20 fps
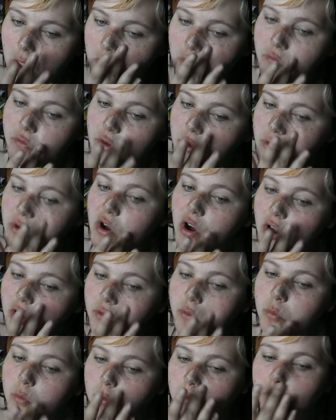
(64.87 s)
if you
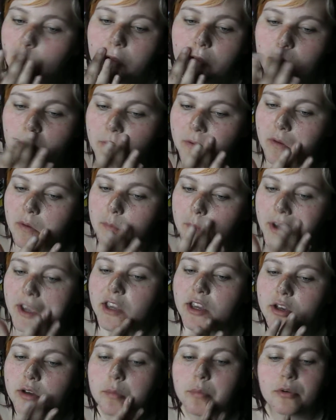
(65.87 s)
guys want to use a
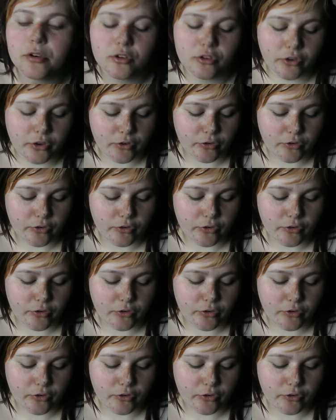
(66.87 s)
makeup brush